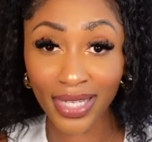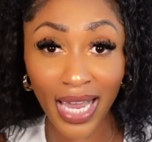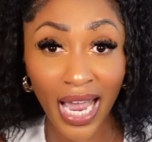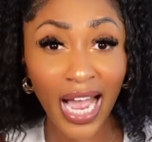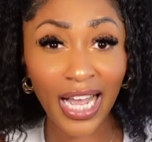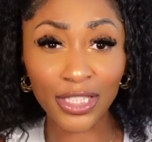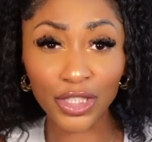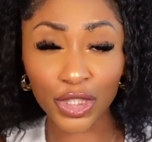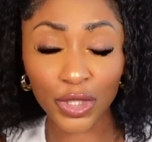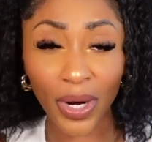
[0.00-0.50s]

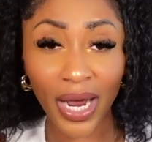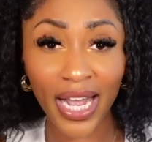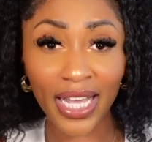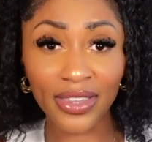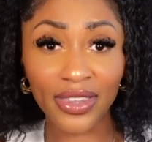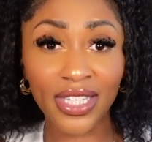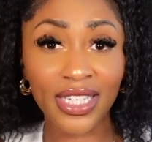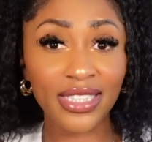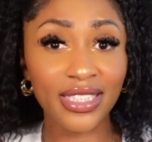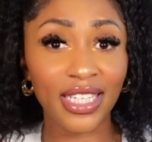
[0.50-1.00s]
I
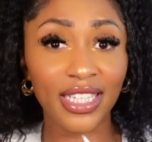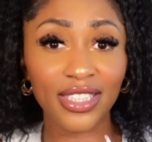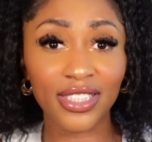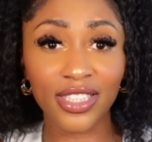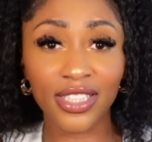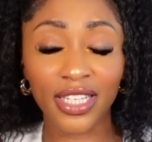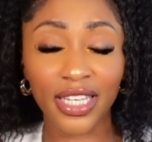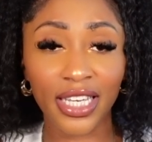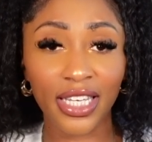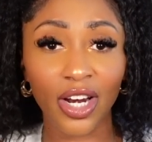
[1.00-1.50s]
tried this and
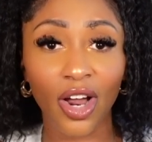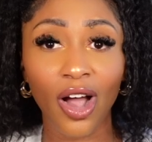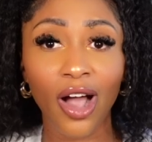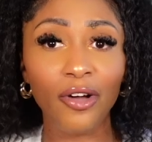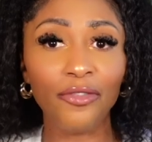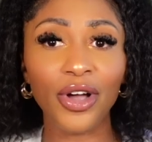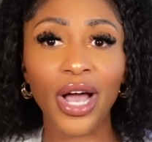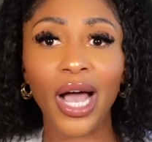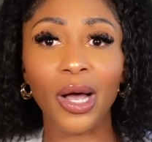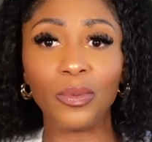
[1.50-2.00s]
took it
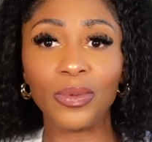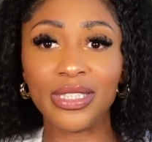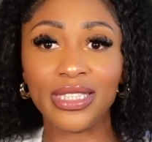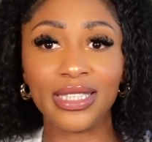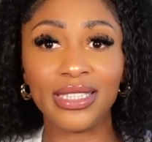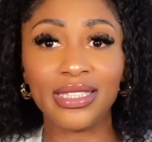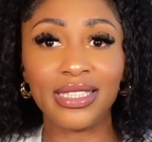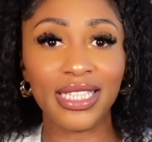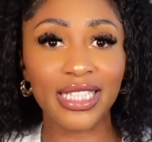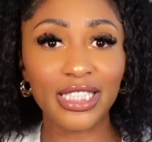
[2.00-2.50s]
off, I was
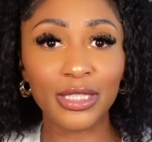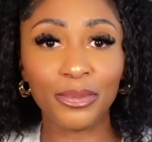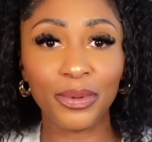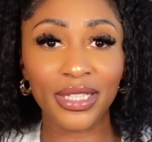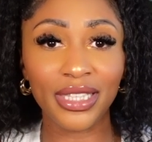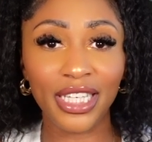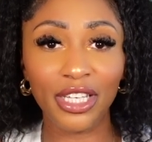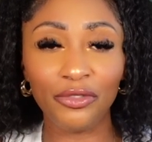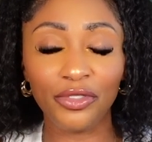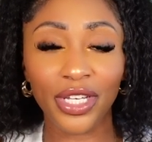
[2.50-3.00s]
in
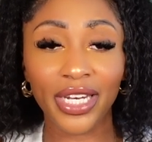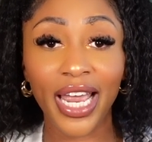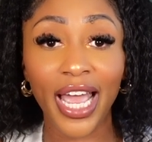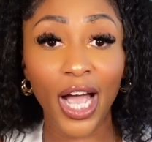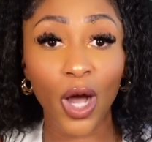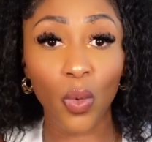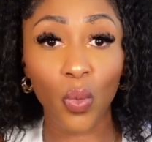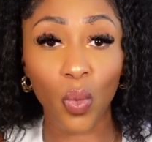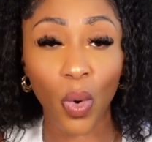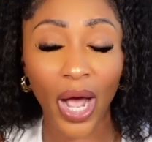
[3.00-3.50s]
disbelief at
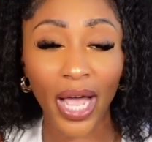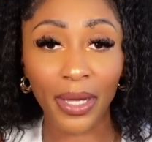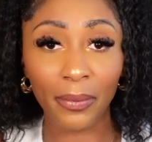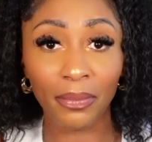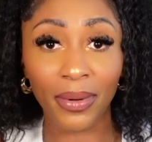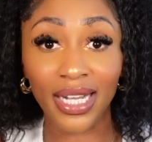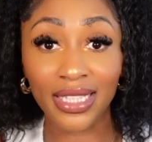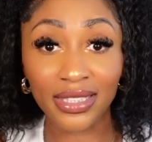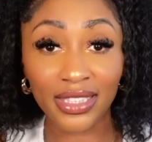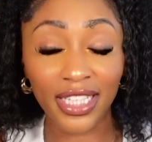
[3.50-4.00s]
how
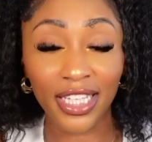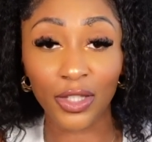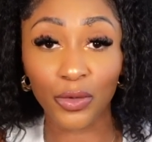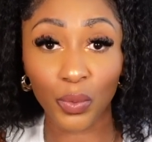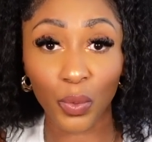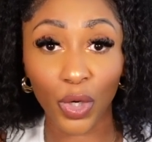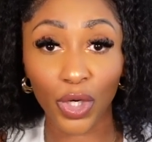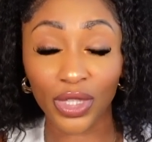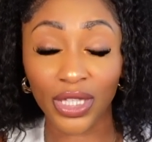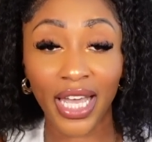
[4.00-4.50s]
white my
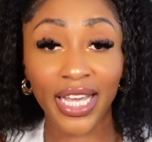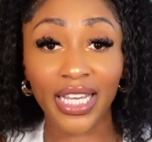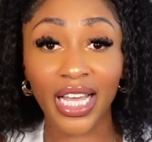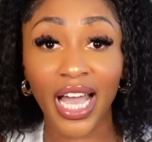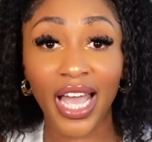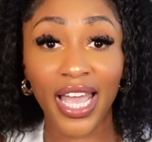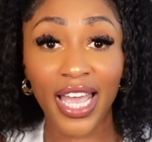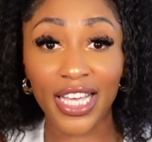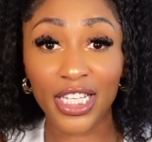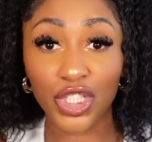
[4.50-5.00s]
teeth were, like
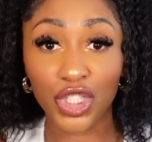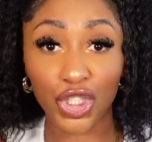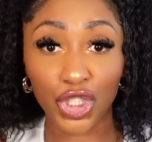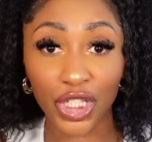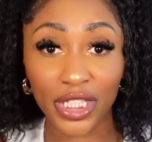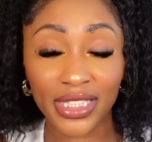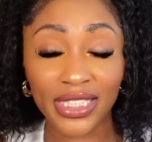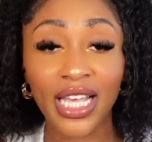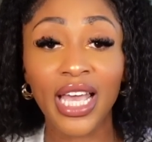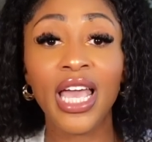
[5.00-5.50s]
I had
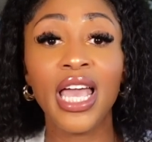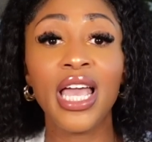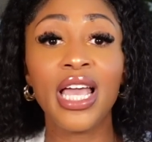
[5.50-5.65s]
just